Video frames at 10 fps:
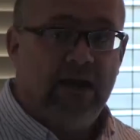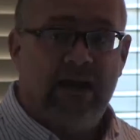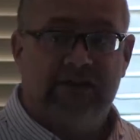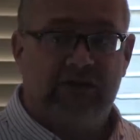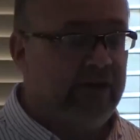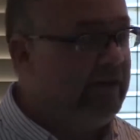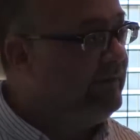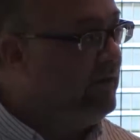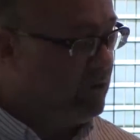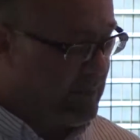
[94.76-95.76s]
Additionally,
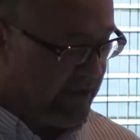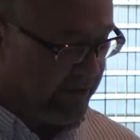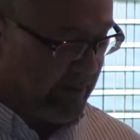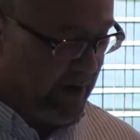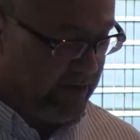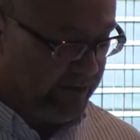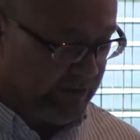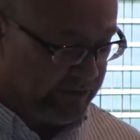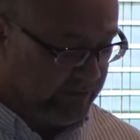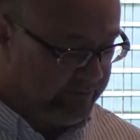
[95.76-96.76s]
the first past the post
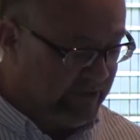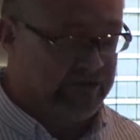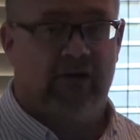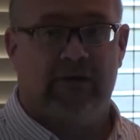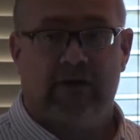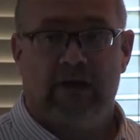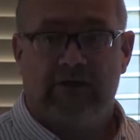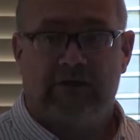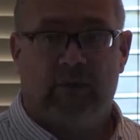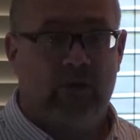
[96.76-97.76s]
system does not
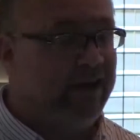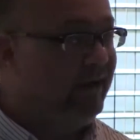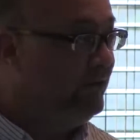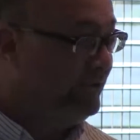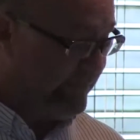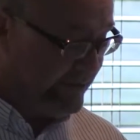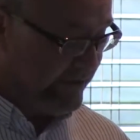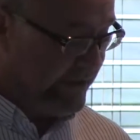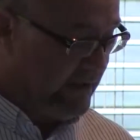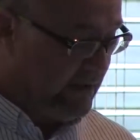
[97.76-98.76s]
support
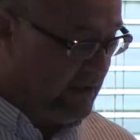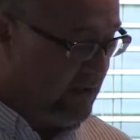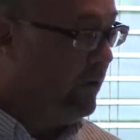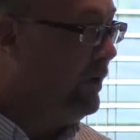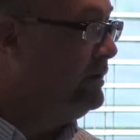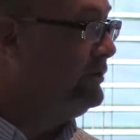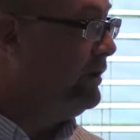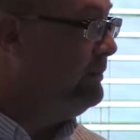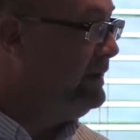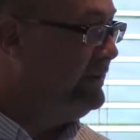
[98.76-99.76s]
inclusivity or
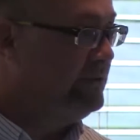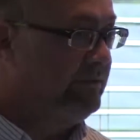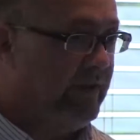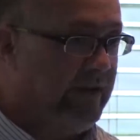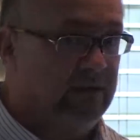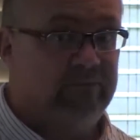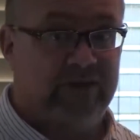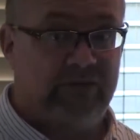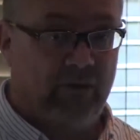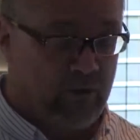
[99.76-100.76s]
long-term political thinking,
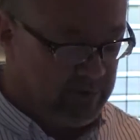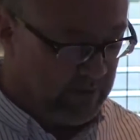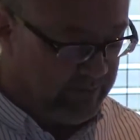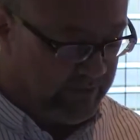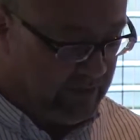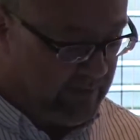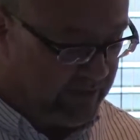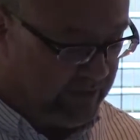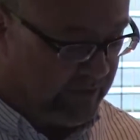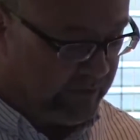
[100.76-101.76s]
which are all problems that
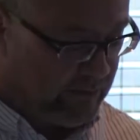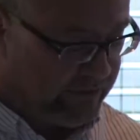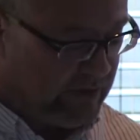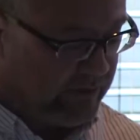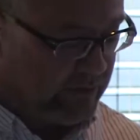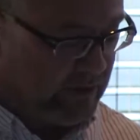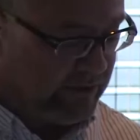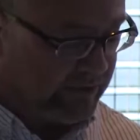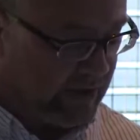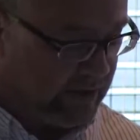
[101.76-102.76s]
most of us who are sensible
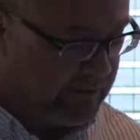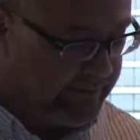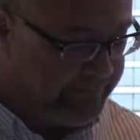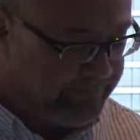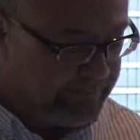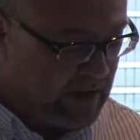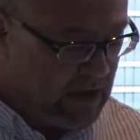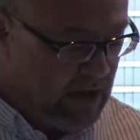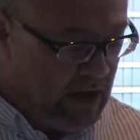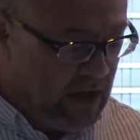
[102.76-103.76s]
understand.
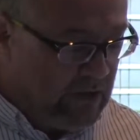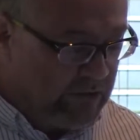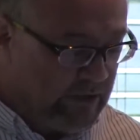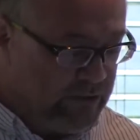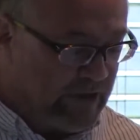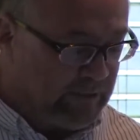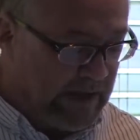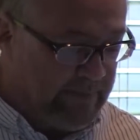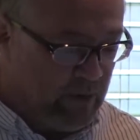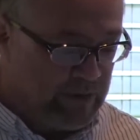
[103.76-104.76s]
To interest
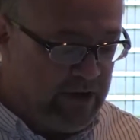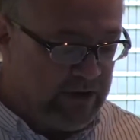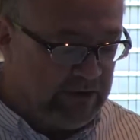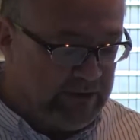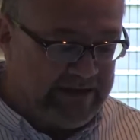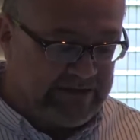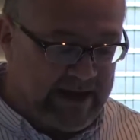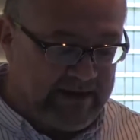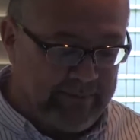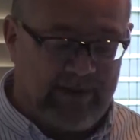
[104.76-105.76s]
people, you, you need to
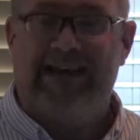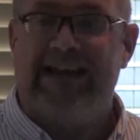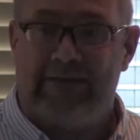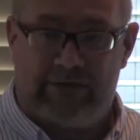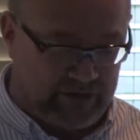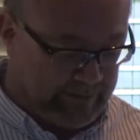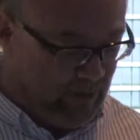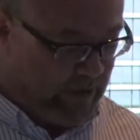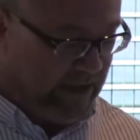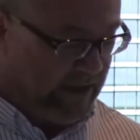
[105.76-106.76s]
make them believe there's a
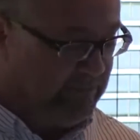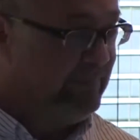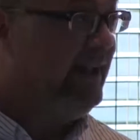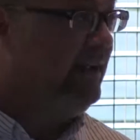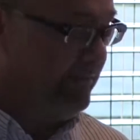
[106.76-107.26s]
point in being